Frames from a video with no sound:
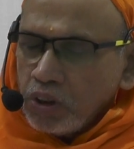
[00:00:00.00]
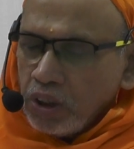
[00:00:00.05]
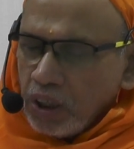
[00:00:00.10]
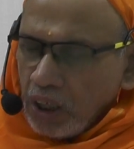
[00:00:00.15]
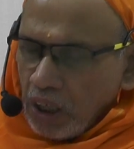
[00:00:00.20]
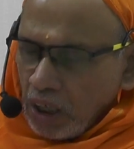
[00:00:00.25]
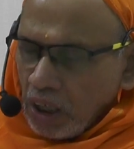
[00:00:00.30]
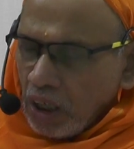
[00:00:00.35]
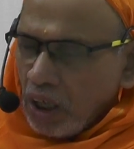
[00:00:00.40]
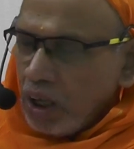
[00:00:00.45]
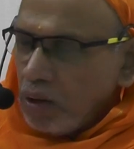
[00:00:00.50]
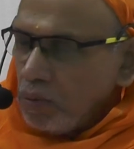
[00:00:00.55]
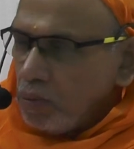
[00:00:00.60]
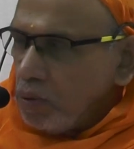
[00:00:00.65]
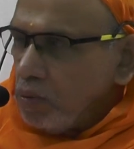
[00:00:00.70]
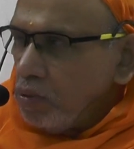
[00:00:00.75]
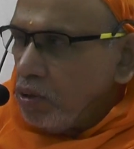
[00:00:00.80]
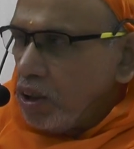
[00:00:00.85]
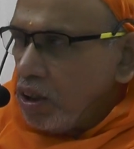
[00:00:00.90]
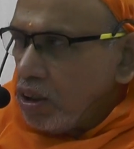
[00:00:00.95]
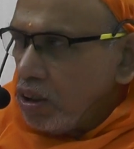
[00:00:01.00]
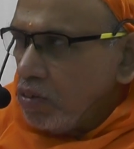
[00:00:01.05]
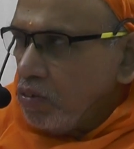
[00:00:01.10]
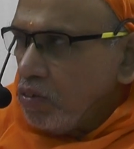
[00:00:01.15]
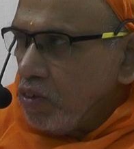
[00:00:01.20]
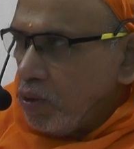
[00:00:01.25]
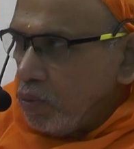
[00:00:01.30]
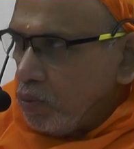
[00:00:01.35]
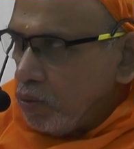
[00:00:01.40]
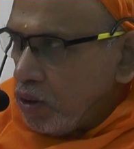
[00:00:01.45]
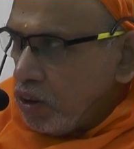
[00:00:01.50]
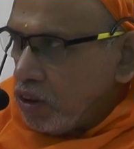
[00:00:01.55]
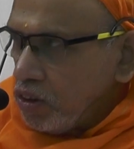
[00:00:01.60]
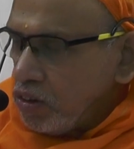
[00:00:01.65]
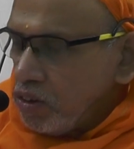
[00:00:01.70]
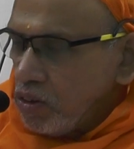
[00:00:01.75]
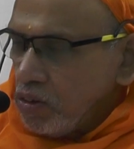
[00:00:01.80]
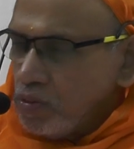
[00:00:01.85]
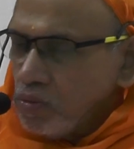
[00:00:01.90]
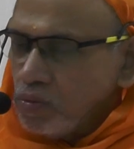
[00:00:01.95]
10 or maybe another 5
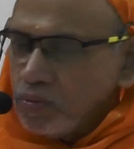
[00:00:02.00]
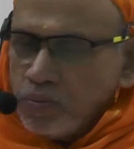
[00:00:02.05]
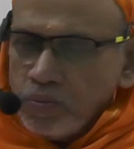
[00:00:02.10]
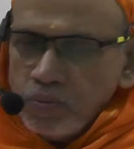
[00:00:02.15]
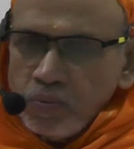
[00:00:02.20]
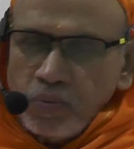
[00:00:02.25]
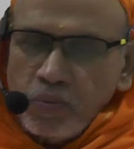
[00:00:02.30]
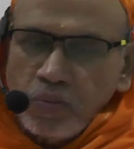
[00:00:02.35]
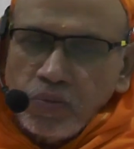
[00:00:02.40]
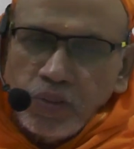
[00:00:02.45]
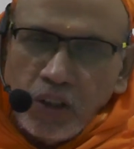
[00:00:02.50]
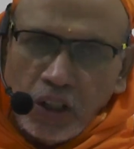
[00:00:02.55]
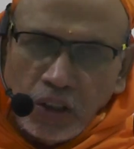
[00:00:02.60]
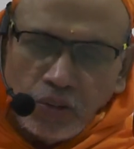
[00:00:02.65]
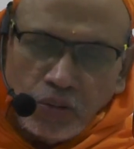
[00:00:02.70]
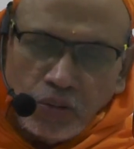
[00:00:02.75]
minutes. Then